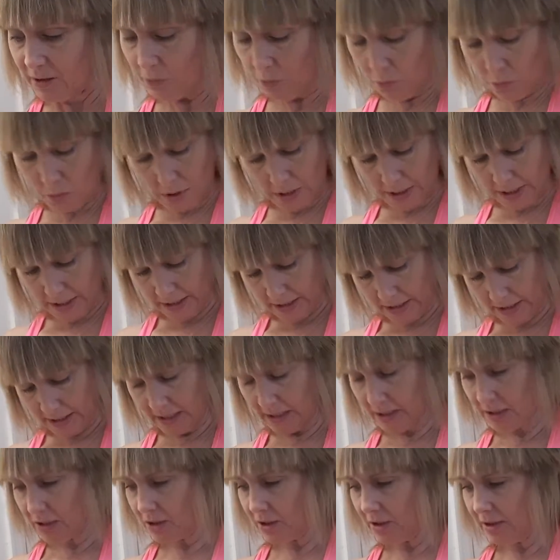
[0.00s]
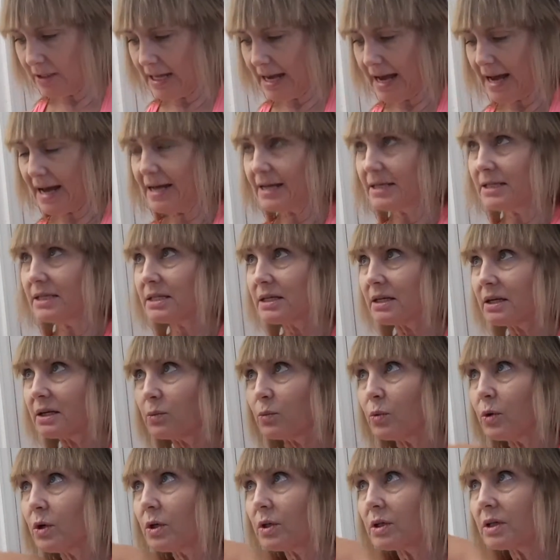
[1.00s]
One of these
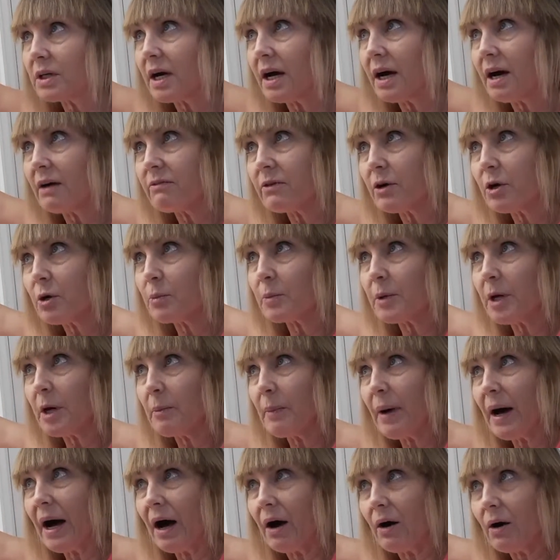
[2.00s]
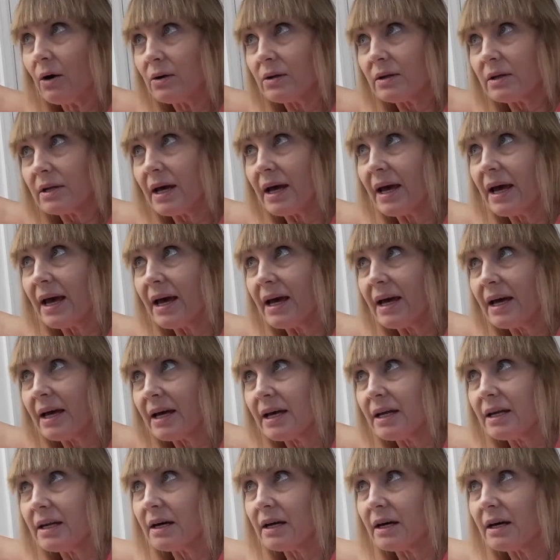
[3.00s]
will cover about a
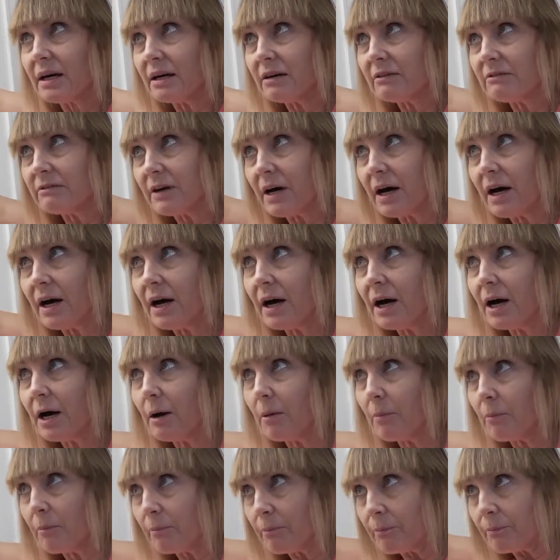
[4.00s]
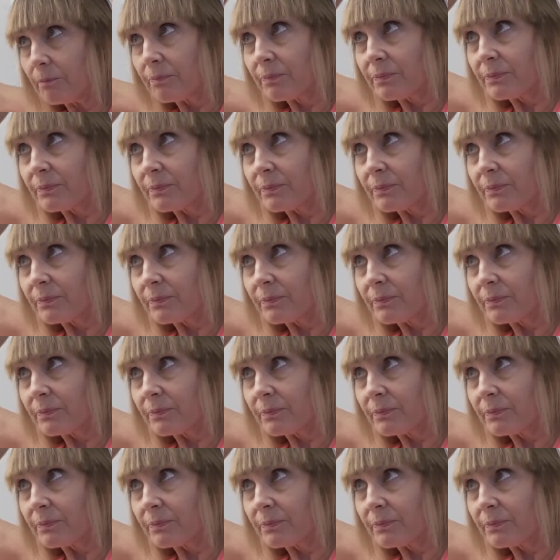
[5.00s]
head of